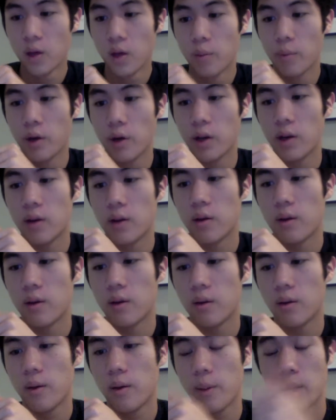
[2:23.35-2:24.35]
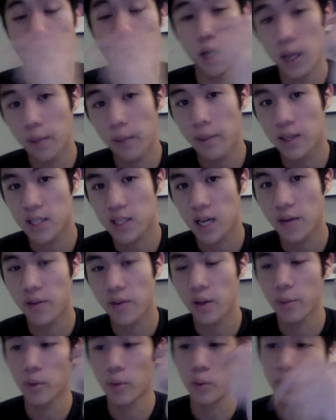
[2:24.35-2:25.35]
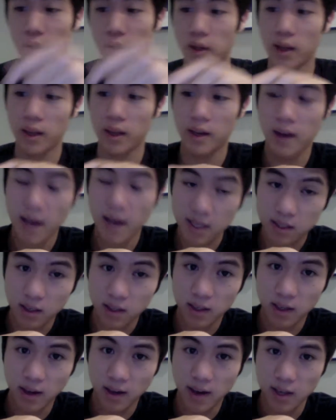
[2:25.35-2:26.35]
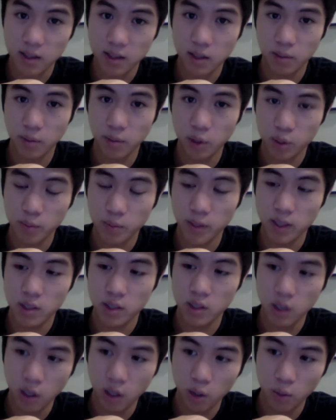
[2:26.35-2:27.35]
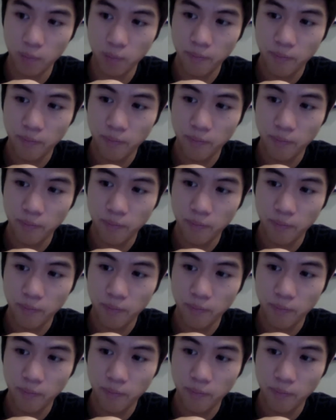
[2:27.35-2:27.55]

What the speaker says: But I mean, a lot of mice have that, but what now the Nascita has that most mice don't